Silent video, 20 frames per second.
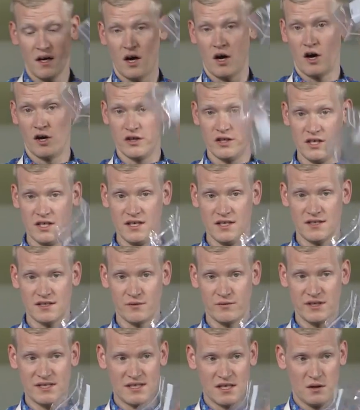all you need is a
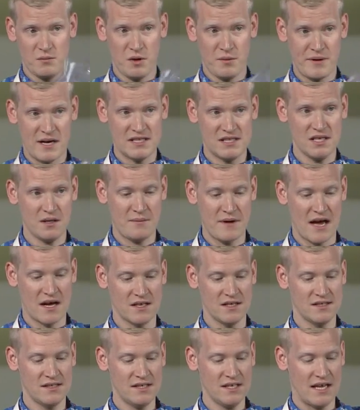resealable plastic bag.
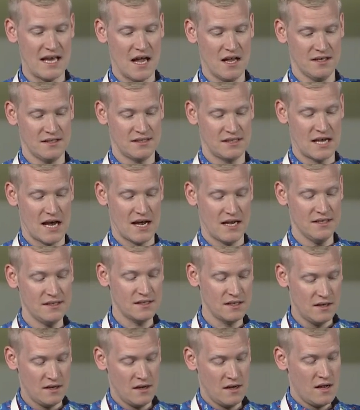This is a gallon size.
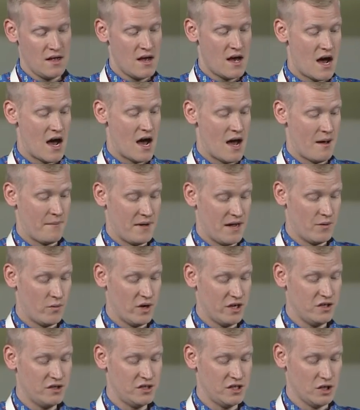And
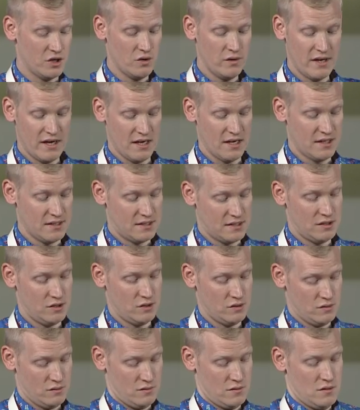what you do is
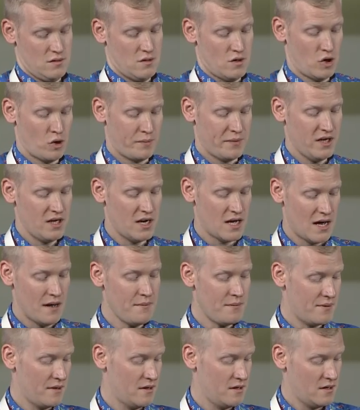you open it up.
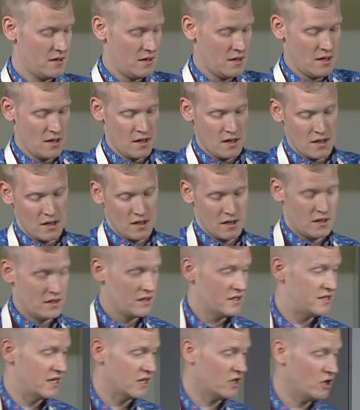
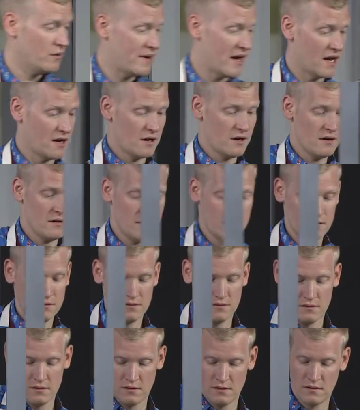You take your batter,
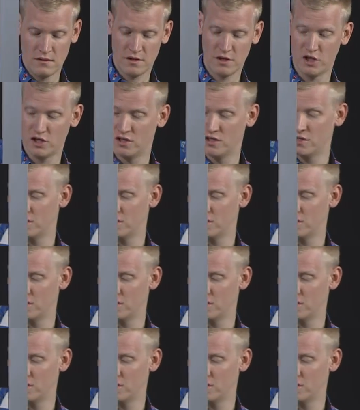your